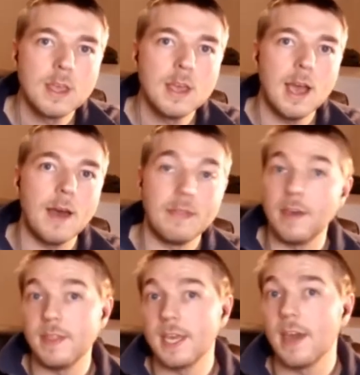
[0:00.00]
And
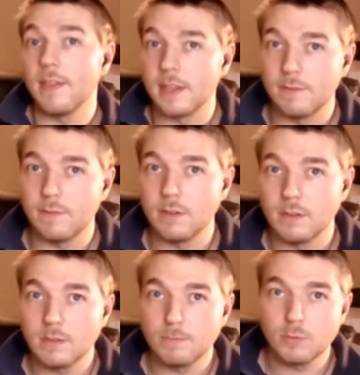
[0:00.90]
then they get the difference.
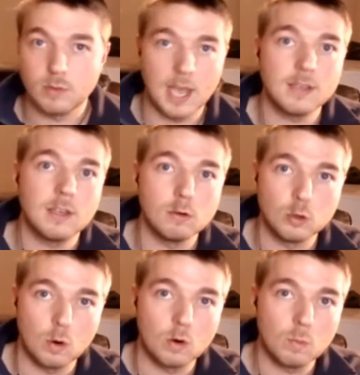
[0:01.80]
So that's how
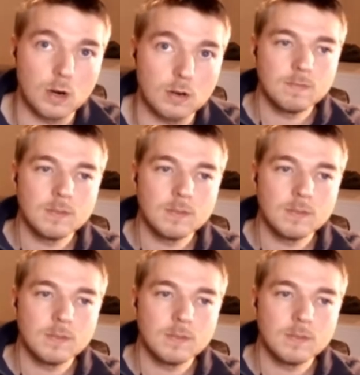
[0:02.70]
short works.